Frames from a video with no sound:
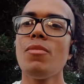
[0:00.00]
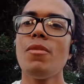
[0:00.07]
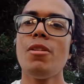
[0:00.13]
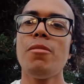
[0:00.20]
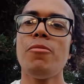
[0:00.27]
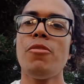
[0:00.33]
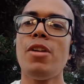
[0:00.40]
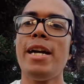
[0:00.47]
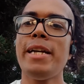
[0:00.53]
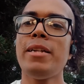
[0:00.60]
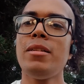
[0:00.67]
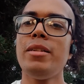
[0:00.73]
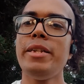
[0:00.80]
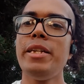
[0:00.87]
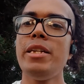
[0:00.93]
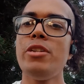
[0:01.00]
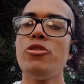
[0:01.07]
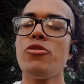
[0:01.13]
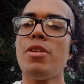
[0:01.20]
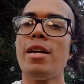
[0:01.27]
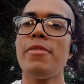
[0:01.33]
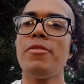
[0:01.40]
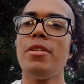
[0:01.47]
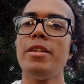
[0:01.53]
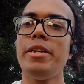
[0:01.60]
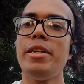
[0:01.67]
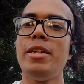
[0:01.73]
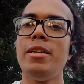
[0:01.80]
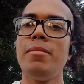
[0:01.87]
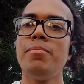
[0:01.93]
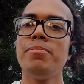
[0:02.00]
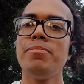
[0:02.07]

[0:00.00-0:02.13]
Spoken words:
Ride clean, drive clean.